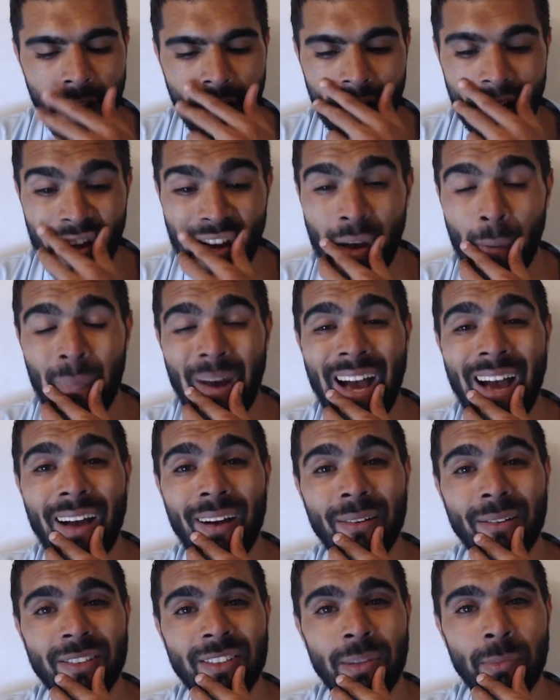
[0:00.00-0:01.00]

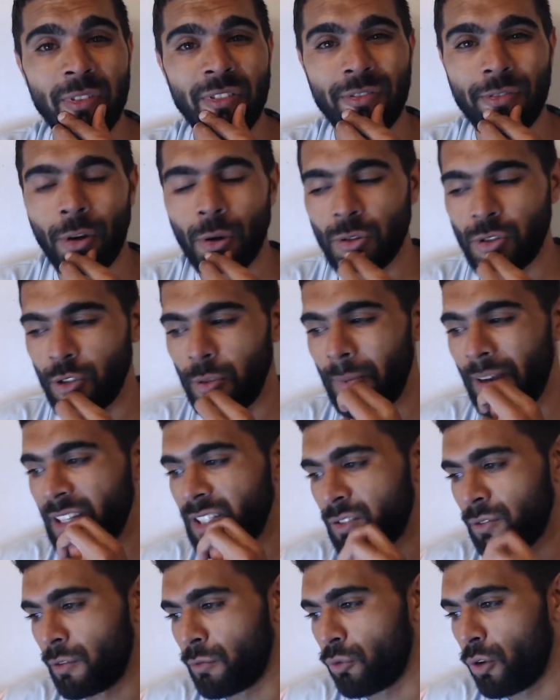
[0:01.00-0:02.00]
Fosu
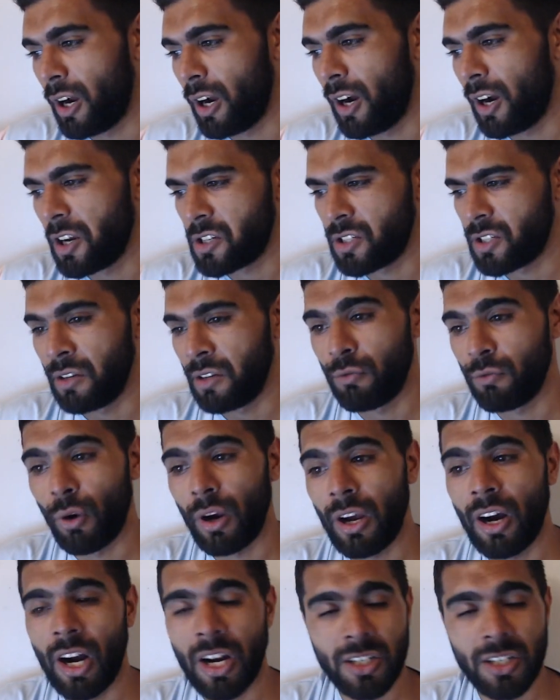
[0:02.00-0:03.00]
Mensah and Roy Hodgson? If
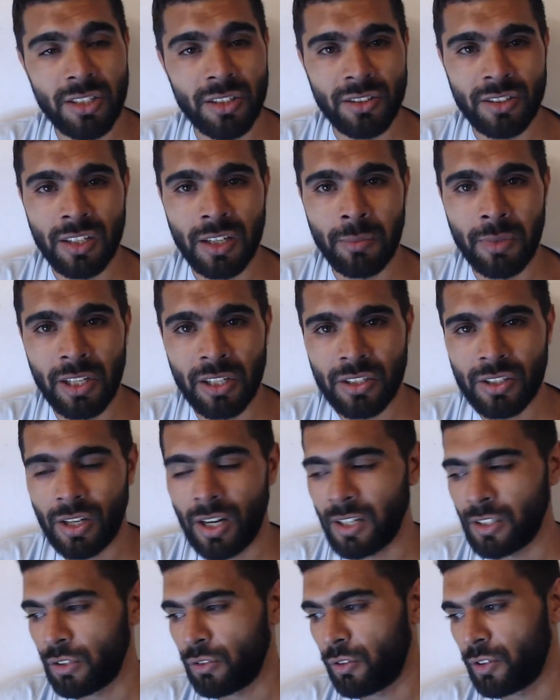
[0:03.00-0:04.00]
Roy Hodgson's going to be in
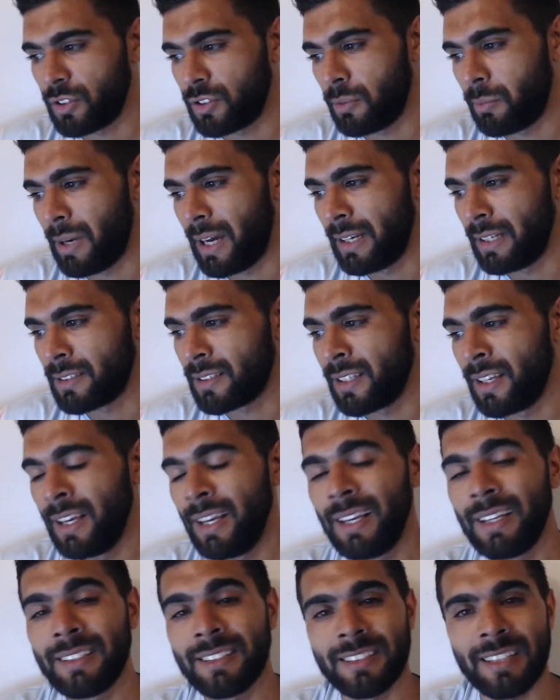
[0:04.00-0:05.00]
charge of Crystal Palace,
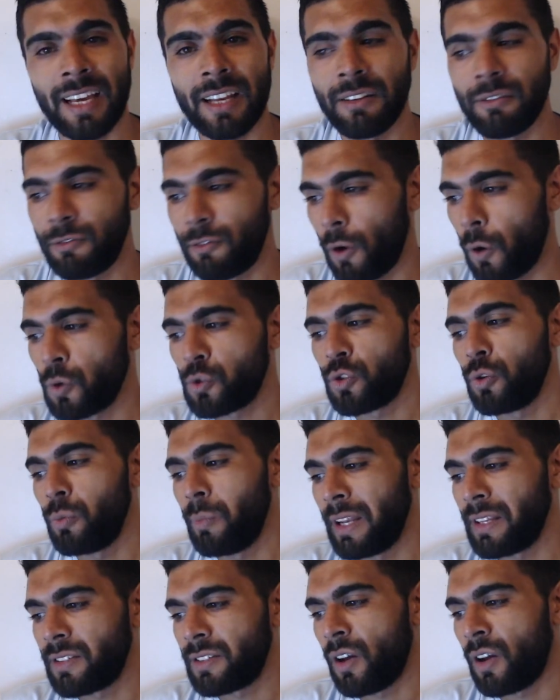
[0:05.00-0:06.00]
send Fosu
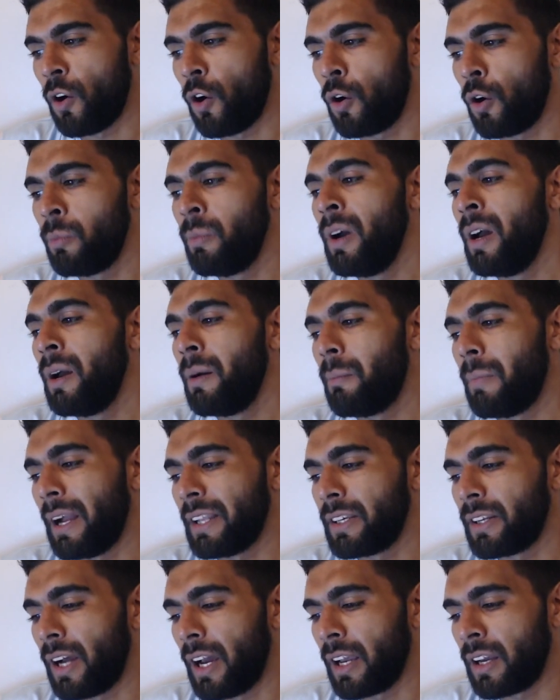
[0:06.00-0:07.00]
Mensah home. Man
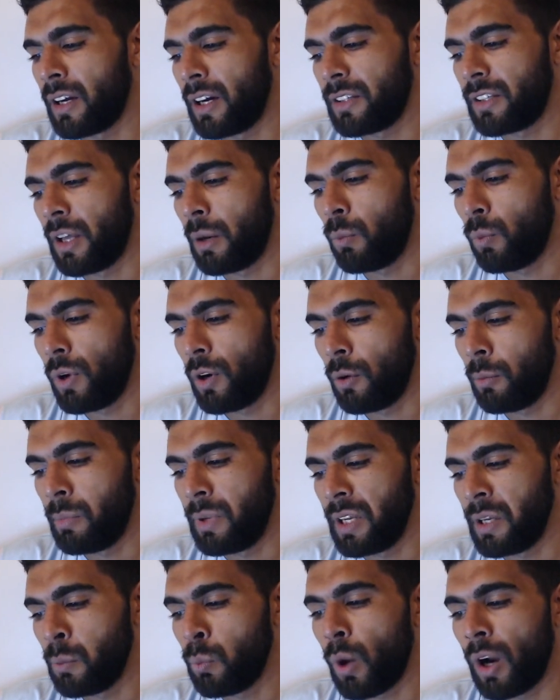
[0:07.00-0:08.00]
United God, there will
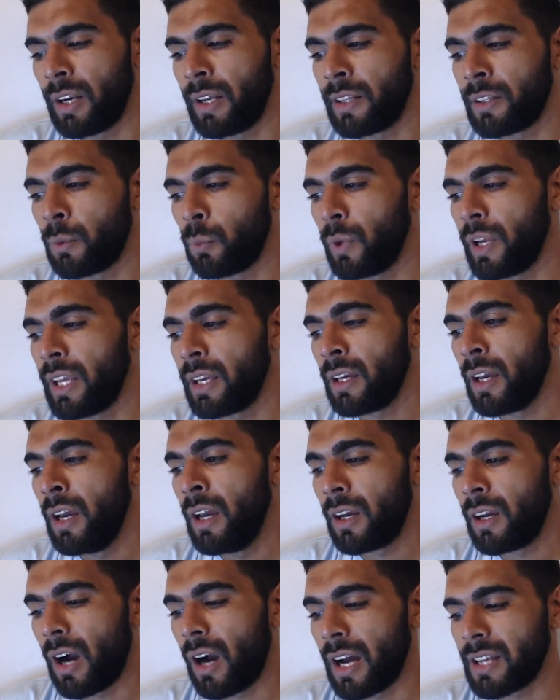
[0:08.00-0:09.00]
be Wally of the Week.
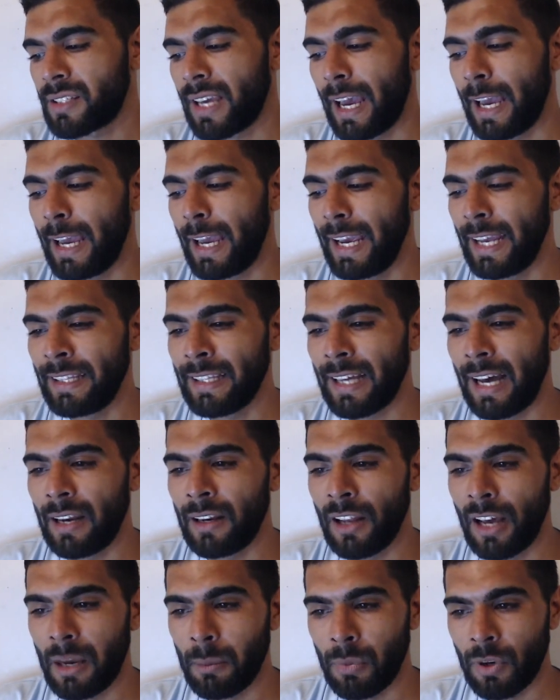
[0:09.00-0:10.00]
Guys, get hitting that
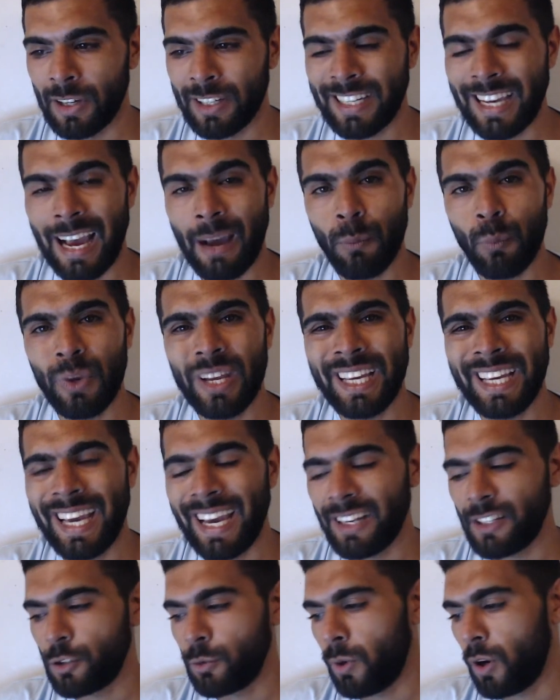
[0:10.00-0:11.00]
like button. Can we
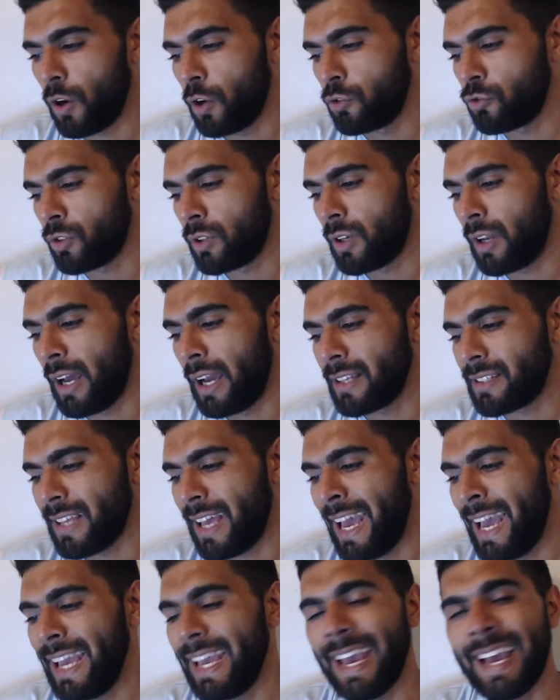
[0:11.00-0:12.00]
get to 100 likes
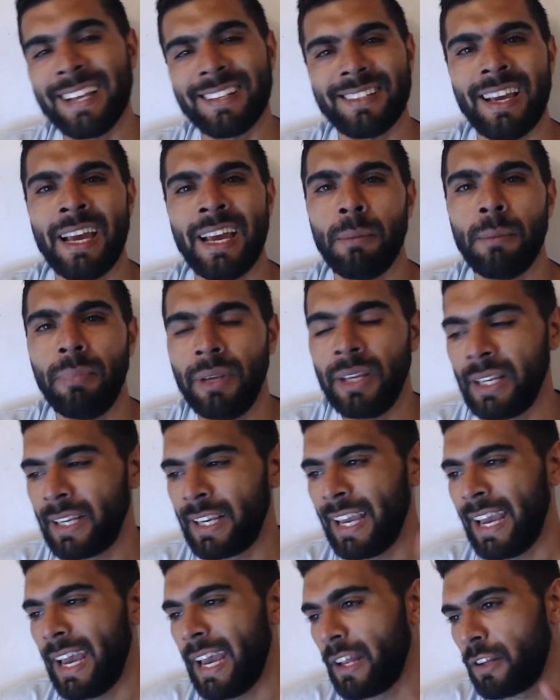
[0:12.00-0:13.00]
ASAP?
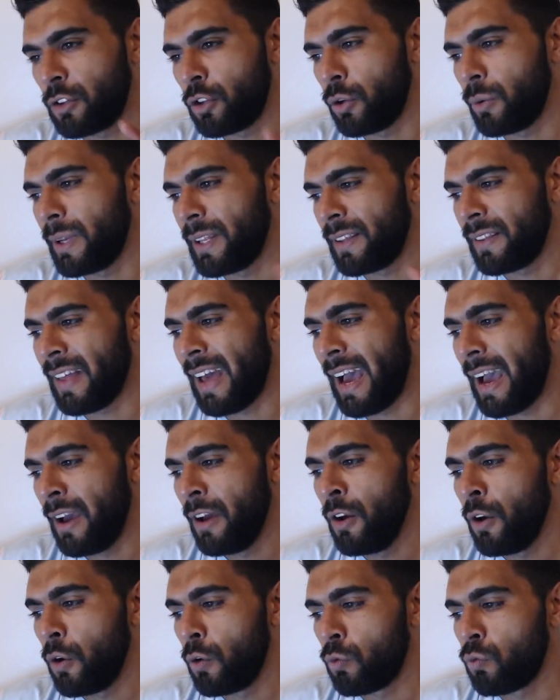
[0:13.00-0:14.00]
Get doing that
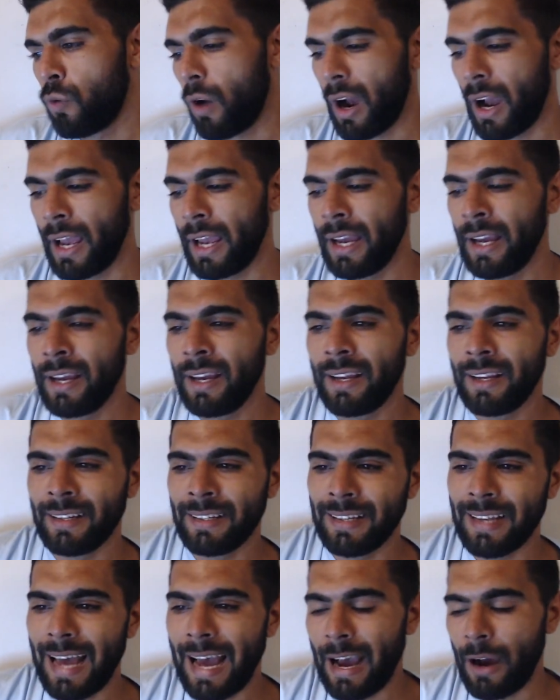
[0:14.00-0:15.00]
right
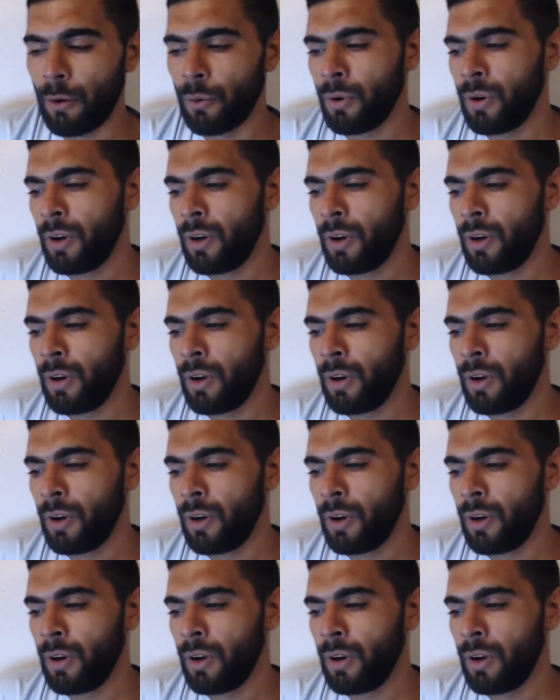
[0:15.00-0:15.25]
now.